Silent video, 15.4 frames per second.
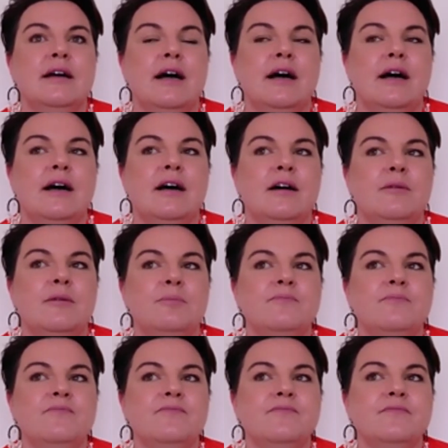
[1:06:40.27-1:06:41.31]

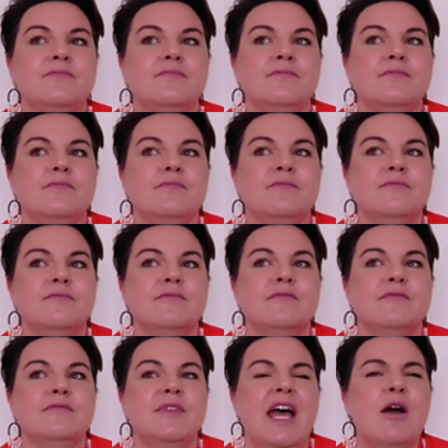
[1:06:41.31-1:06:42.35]

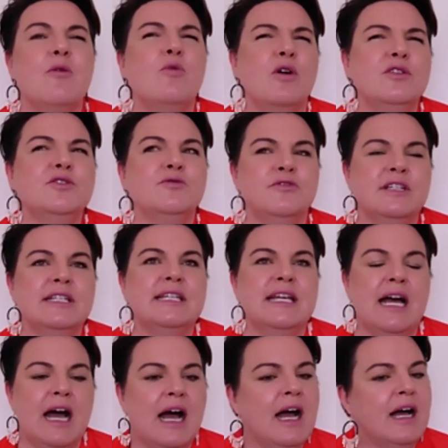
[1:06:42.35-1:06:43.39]
that was really
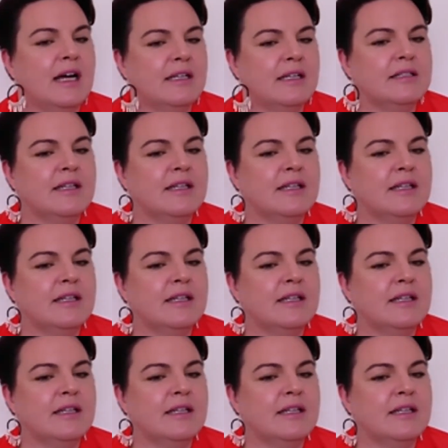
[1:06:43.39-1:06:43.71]
hard.